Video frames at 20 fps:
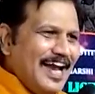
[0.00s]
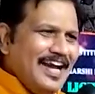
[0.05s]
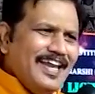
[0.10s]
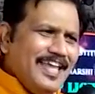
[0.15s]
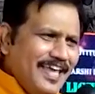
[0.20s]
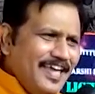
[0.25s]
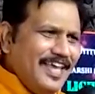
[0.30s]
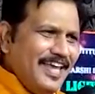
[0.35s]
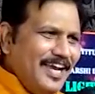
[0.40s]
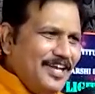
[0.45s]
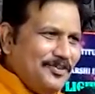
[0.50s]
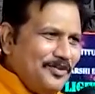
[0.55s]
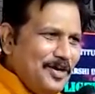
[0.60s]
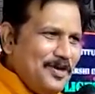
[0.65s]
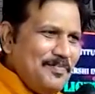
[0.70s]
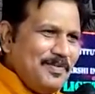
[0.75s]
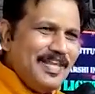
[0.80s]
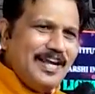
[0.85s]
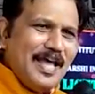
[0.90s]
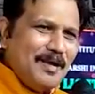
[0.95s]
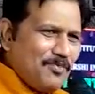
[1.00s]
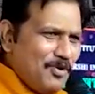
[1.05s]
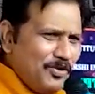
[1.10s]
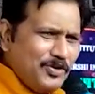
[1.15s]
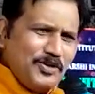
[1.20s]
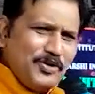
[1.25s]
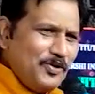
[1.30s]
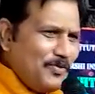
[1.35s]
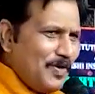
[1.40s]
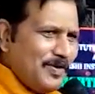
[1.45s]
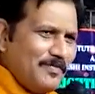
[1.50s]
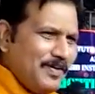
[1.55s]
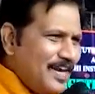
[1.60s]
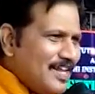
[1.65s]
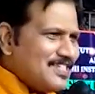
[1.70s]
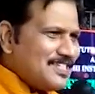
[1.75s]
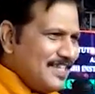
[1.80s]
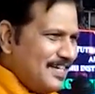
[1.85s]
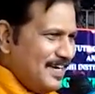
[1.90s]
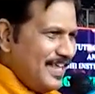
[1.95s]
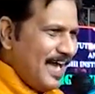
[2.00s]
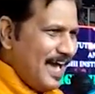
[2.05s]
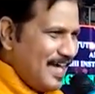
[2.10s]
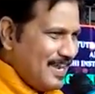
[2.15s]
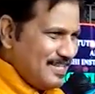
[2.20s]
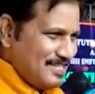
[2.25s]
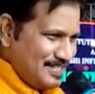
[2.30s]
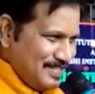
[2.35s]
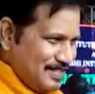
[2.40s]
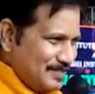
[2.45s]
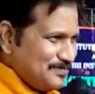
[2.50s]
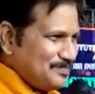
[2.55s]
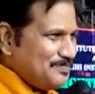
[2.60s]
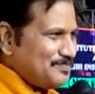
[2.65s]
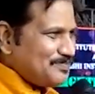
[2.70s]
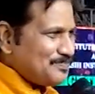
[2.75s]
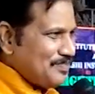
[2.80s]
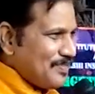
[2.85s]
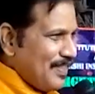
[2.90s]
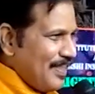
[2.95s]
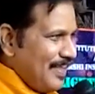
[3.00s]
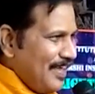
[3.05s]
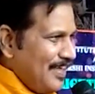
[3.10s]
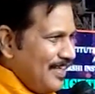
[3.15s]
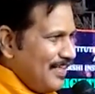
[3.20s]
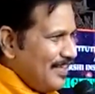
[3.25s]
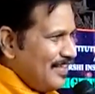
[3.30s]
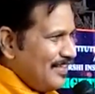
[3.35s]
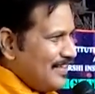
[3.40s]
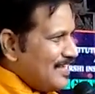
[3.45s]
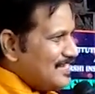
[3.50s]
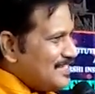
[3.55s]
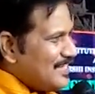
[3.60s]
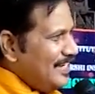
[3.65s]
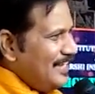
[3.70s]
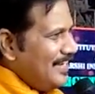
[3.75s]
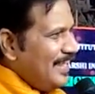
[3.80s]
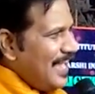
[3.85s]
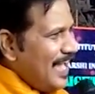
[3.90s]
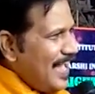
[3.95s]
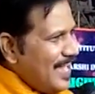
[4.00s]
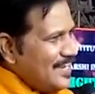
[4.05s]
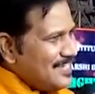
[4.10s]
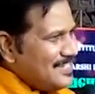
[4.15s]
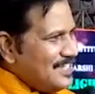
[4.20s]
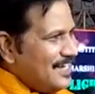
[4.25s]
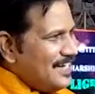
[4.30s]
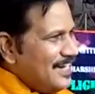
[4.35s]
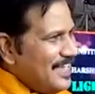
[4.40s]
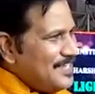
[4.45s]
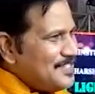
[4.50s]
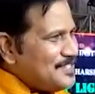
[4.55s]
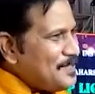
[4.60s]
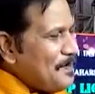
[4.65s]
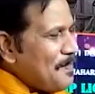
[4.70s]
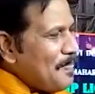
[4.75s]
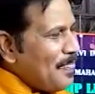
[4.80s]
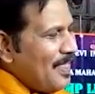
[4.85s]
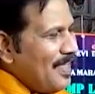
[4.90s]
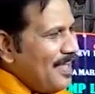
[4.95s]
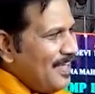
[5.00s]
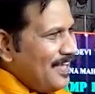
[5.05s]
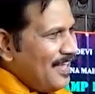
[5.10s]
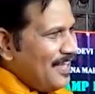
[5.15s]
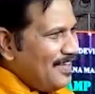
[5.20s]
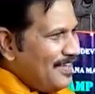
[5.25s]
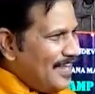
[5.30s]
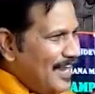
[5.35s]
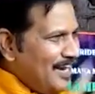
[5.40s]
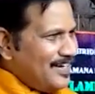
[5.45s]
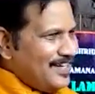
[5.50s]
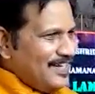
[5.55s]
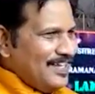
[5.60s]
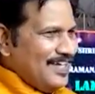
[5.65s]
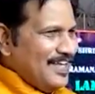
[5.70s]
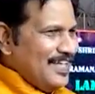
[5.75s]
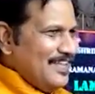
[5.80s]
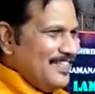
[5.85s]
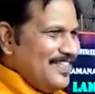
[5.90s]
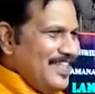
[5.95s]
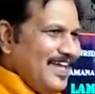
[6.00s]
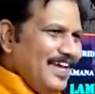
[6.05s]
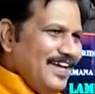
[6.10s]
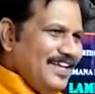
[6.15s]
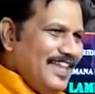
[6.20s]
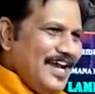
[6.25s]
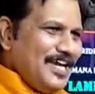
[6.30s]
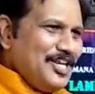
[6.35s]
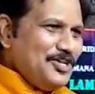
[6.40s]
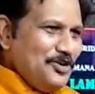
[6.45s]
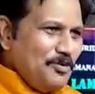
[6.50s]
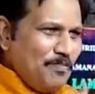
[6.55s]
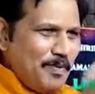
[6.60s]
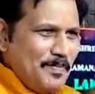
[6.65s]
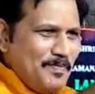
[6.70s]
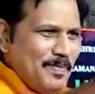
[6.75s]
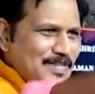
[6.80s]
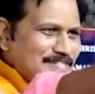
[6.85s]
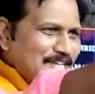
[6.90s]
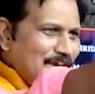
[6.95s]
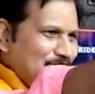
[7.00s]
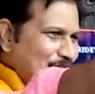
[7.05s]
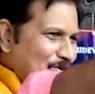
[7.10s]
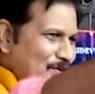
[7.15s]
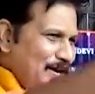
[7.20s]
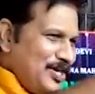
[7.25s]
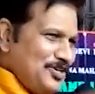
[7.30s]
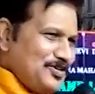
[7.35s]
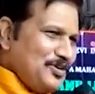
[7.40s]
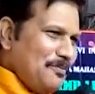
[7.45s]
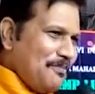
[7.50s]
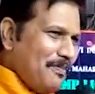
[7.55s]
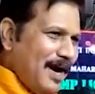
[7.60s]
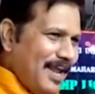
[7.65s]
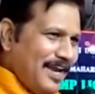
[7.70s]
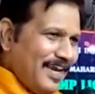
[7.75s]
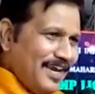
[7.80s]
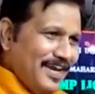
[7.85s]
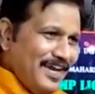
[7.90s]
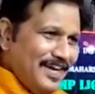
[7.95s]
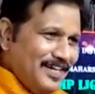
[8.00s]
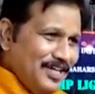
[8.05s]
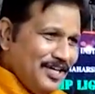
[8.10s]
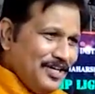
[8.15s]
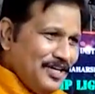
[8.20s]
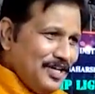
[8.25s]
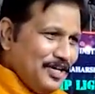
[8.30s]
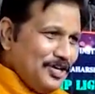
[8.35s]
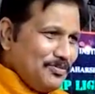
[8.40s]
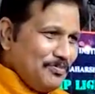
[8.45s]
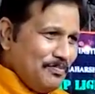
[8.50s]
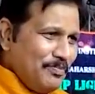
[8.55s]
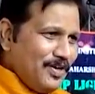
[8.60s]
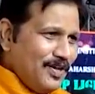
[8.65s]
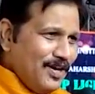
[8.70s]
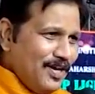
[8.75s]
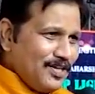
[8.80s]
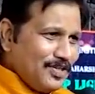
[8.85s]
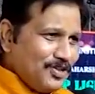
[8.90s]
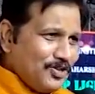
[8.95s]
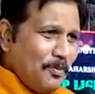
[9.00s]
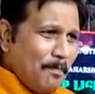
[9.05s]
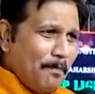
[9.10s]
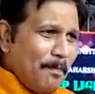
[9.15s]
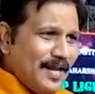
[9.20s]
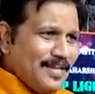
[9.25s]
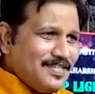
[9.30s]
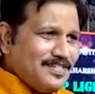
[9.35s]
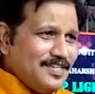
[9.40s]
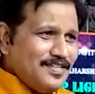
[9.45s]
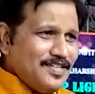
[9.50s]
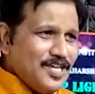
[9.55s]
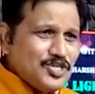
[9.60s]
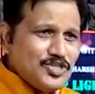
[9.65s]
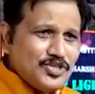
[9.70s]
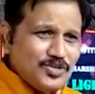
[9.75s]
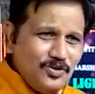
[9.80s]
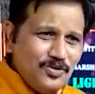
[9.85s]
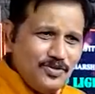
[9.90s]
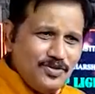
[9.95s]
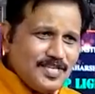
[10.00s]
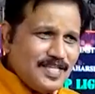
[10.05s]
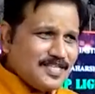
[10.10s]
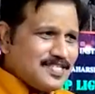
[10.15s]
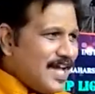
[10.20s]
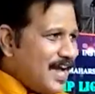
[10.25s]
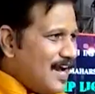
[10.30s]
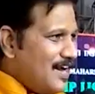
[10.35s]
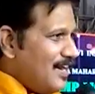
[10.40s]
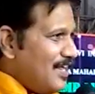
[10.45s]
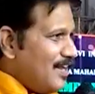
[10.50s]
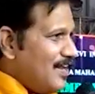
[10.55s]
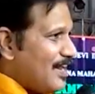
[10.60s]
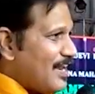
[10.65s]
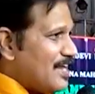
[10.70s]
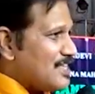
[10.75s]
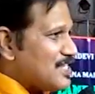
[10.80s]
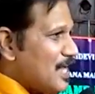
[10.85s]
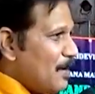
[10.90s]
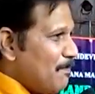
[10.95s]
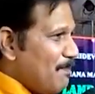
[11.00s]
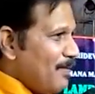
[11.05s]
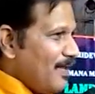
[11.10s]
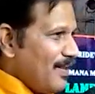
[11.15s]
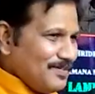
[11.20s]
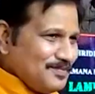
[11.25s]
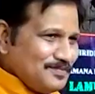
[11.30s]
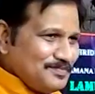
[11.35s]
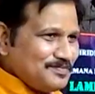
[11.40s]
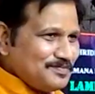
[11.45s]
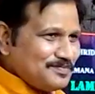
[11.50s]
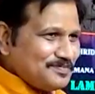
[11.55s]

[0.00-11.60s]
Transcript: And he told me that I'm going to give a very silly answer. The silly answer is that think that you people are going to market because to purchase a shoes, a sandal or a chappal.